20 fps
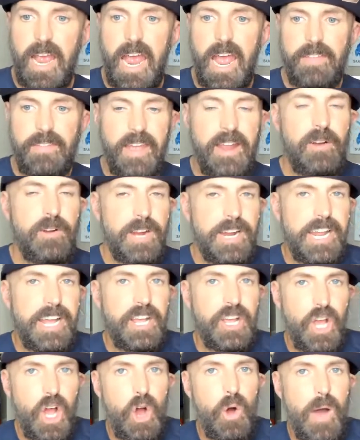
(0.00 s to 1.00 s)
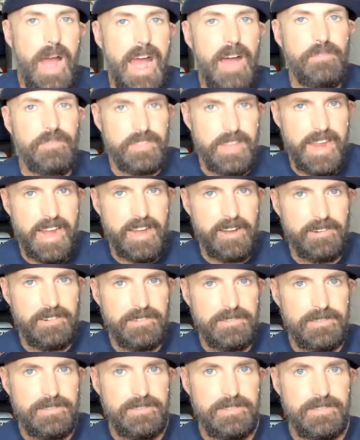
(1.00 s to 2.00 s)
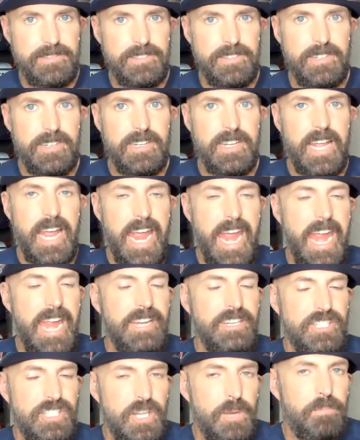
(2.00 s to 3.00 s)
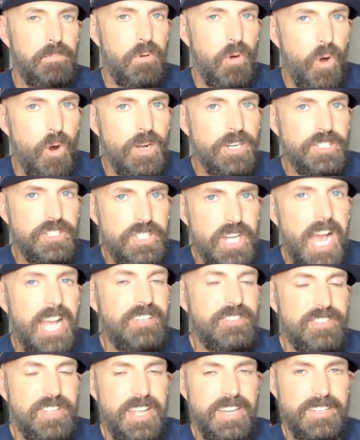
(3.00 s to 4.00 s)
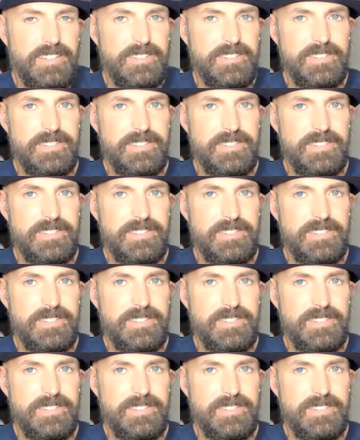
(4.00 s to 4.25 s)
And they are going to go out there and support Justin